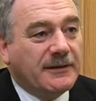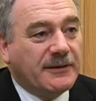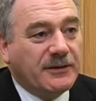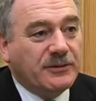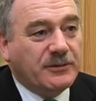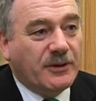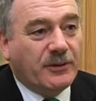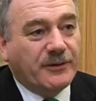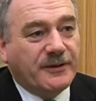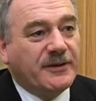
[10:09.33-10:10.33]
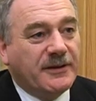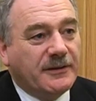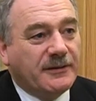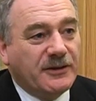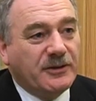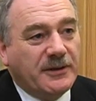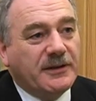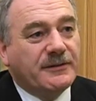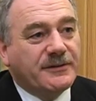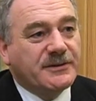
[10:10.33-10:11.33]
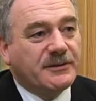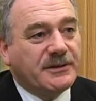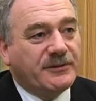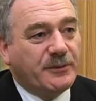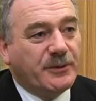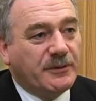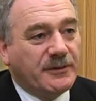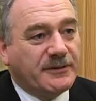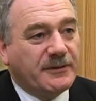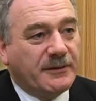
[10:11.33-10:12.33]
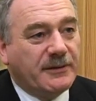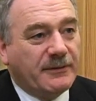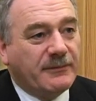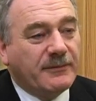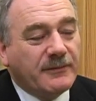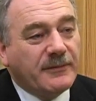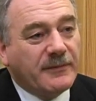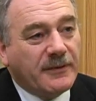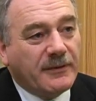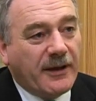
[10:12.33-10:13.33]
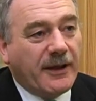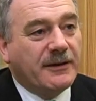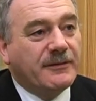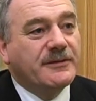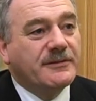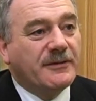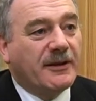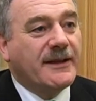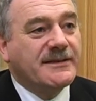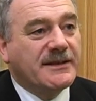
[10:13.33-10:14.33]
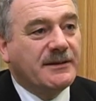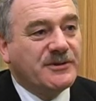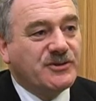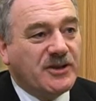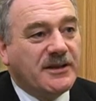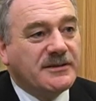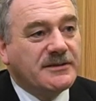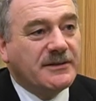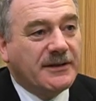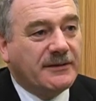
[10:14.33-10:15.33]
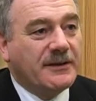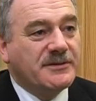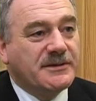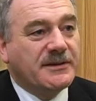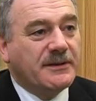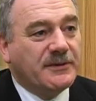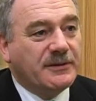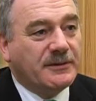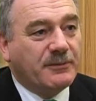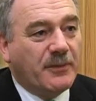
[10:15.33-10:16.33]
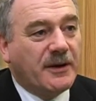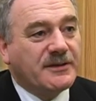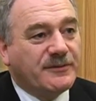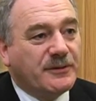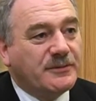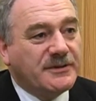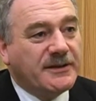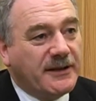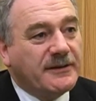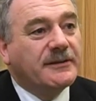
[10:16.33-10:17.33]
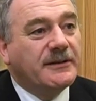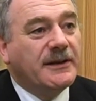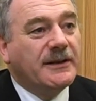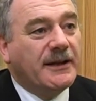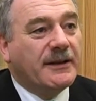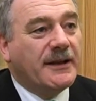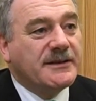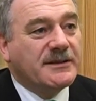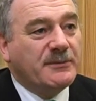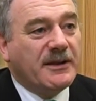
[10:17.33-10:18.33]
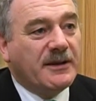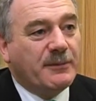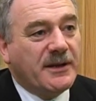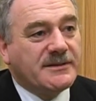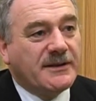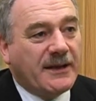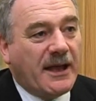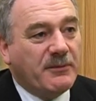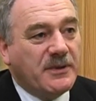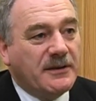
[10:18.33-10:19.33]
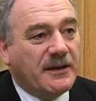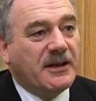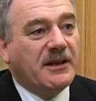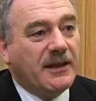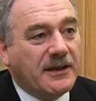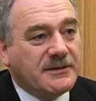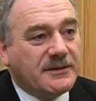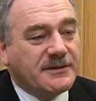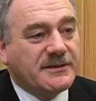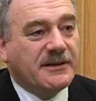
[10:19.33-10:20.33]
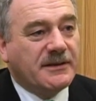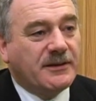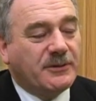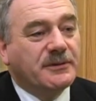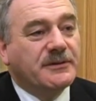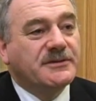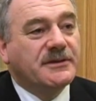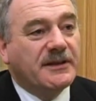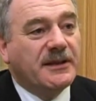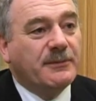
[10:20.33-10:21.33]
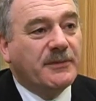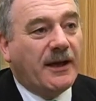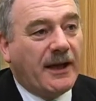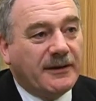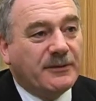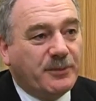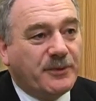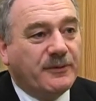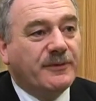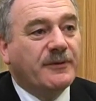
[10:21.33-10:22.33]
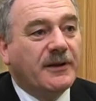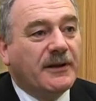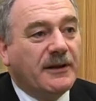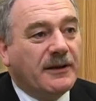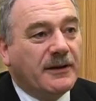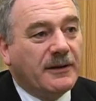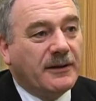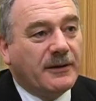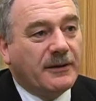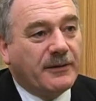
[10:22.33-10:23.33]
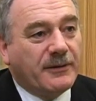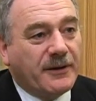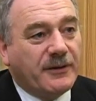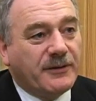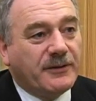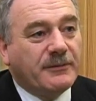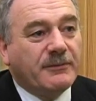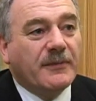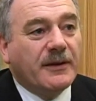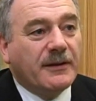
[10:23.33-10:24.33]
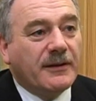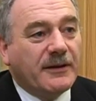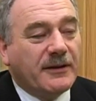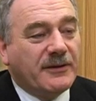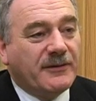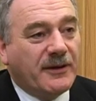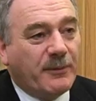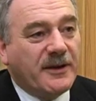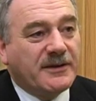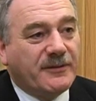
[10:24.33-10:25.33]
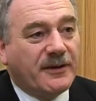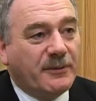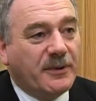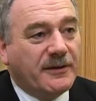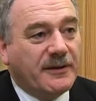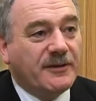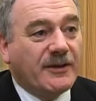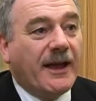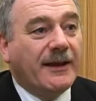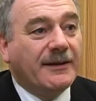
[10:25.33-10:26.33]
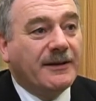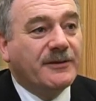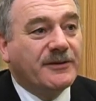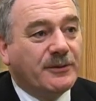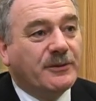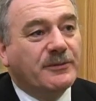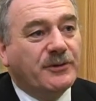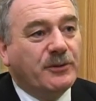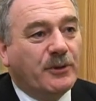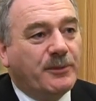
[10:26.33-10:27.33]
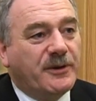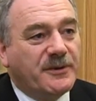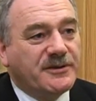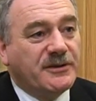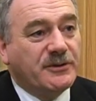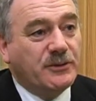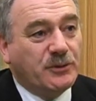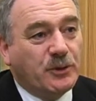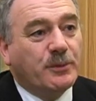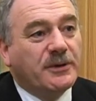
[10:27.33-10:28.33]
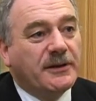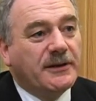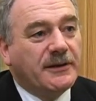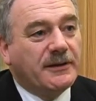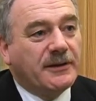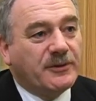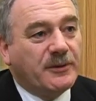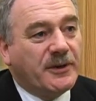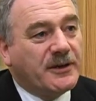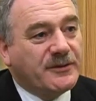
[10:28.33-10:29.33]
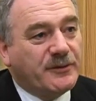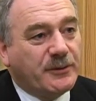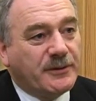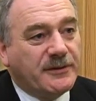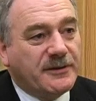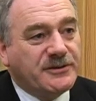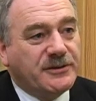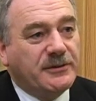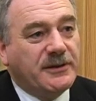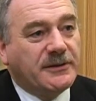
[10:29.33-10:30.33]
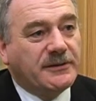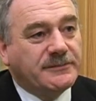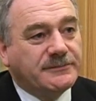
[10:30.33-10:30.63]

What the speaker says: The new dawn is here, the new era for Scottish football is in ahead of us. The landscape has changed. Now's the time to march forward together and actually make it the best it can be and engage other stakeholders in the game and improve things to the best of our abilities and give us all new optimism and new hope as we march forward in this new era.